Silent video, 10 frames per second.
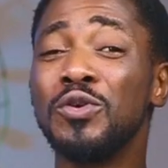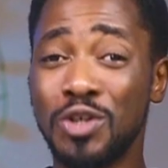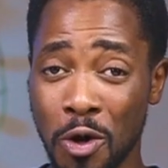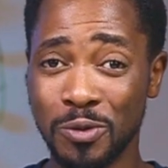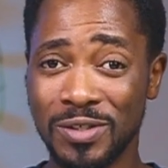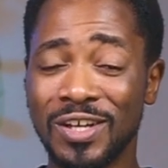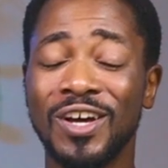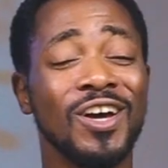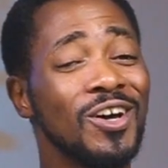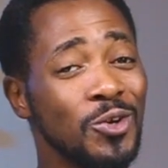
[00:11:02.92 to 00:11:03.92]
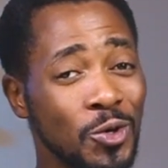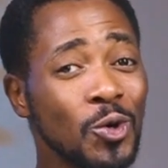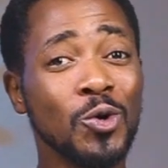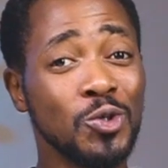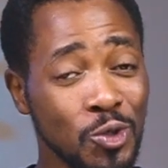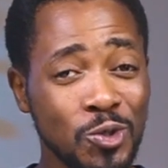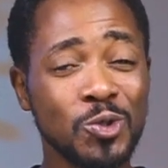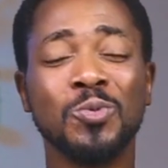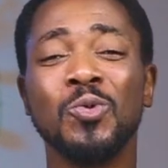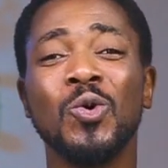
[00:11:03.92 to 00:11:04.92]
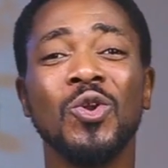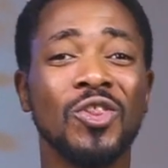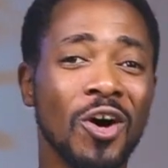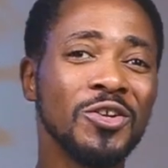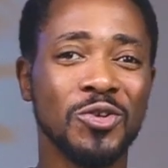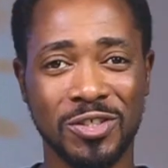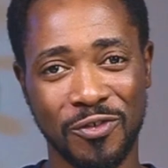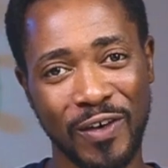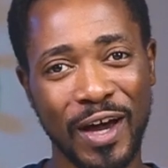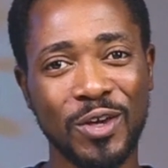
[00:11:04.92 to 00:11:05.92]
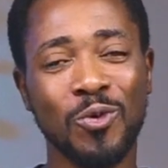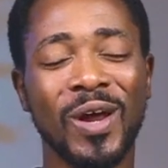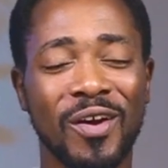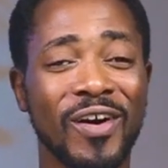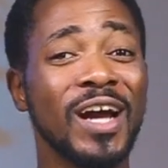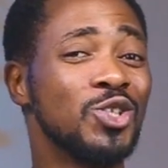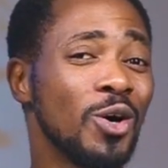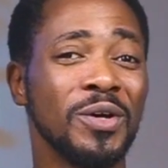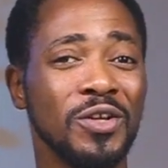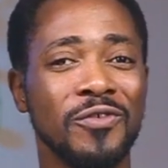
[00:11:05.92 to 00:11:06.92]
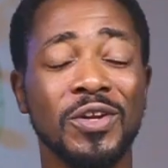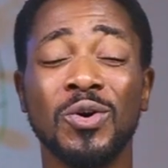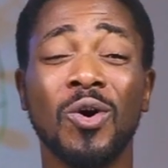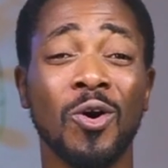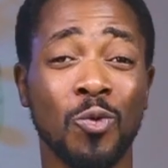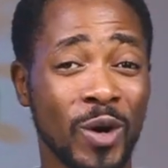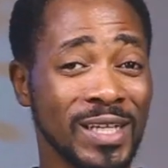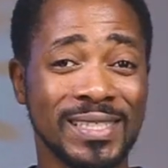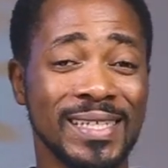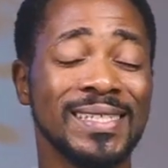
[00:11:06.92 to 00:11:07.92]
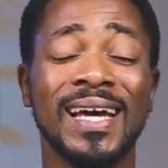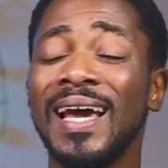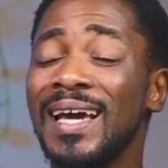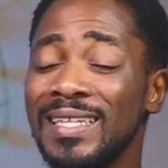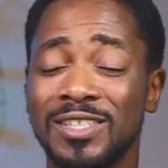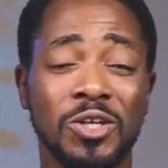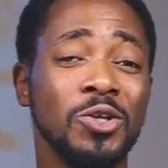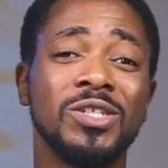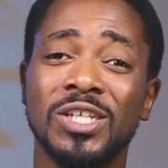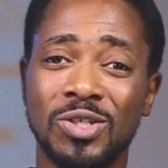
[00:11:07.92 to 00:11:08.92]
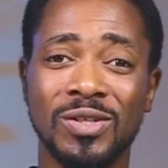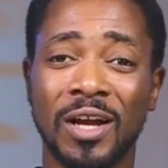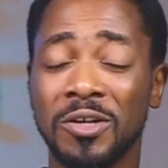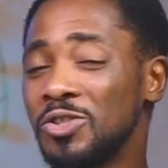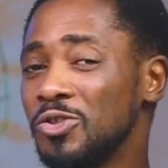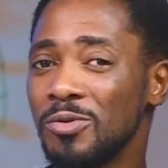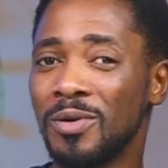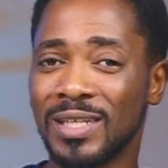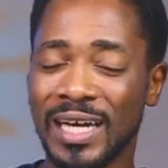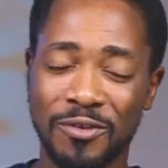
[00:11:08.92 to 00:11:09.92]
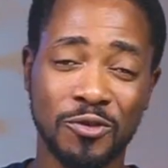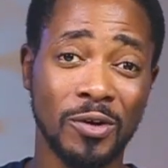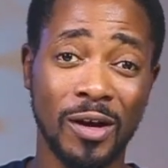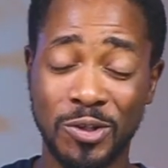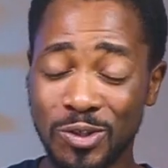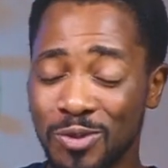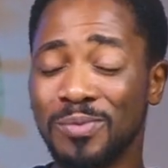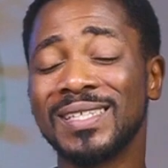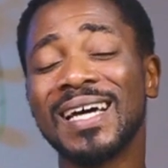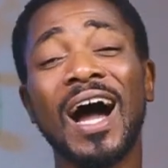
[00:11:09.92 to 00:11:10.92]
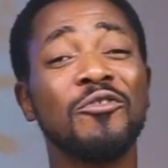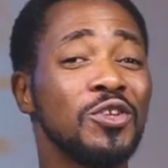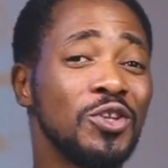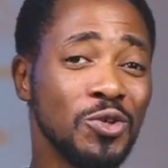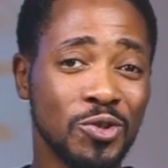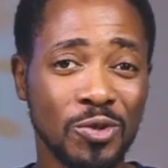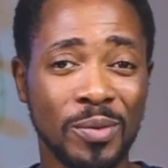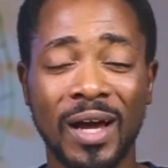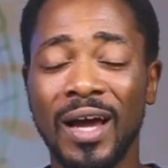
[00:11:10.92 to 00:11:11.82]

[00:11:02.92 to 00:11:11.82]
you don't, good old YouTube will not notify you whenever I drop a new video on Wednesdays. It's a huge issue that us YouTubers have with YouTube.